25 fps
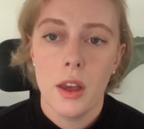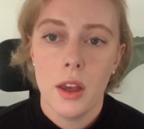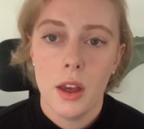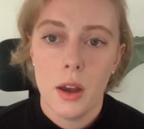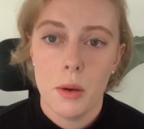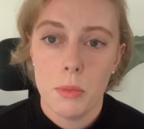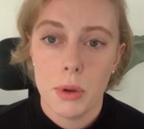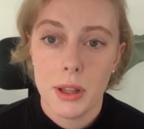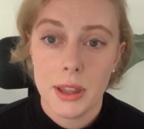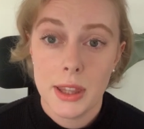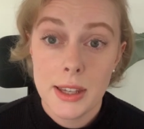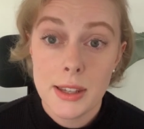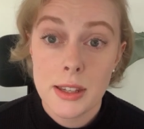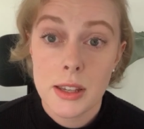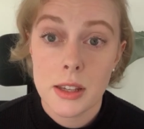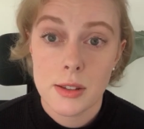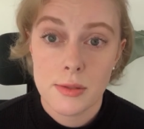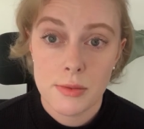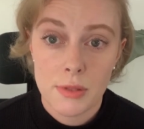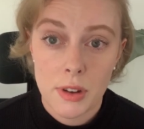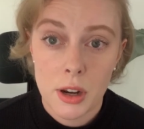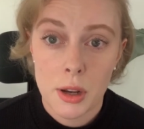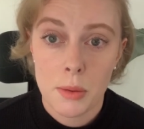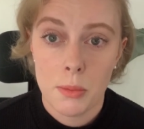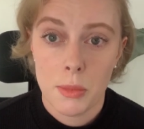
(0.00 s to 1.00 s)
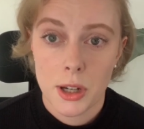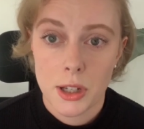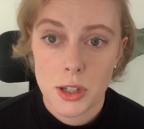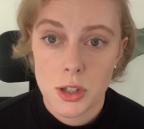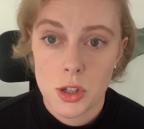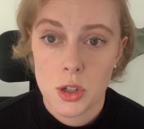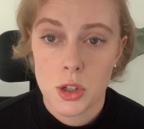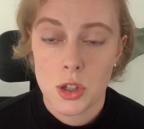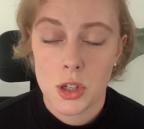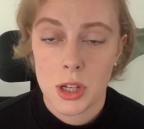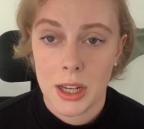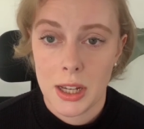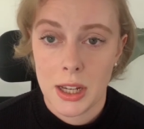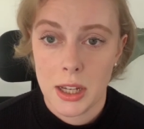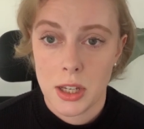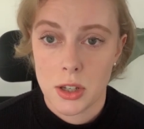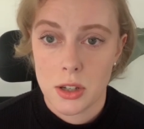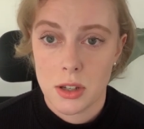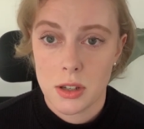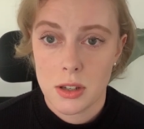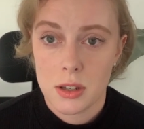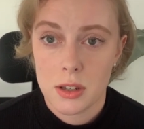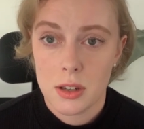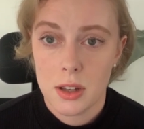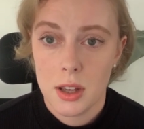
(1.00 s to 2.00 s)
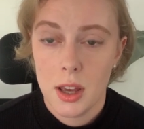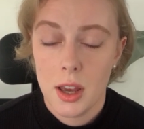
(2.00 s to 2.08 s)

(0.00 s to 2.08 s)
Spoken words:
But this has very much changed.